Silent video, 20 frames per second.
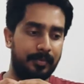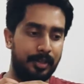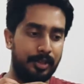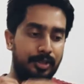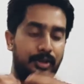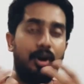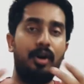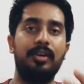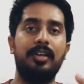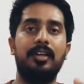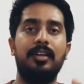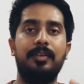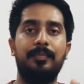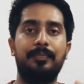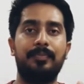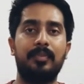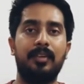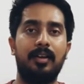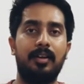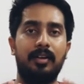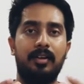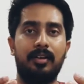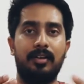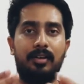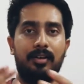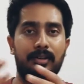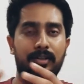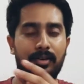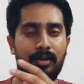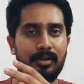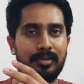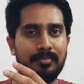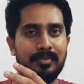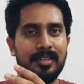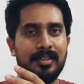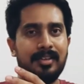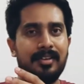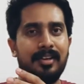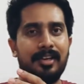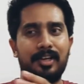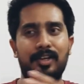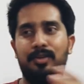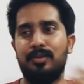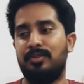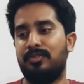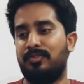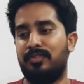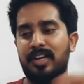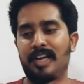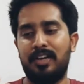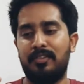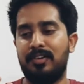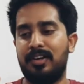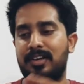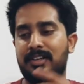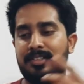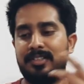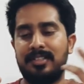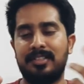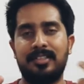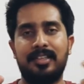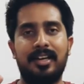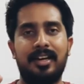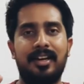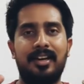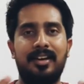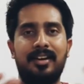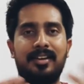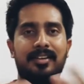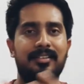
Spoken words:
genre or free verse is there,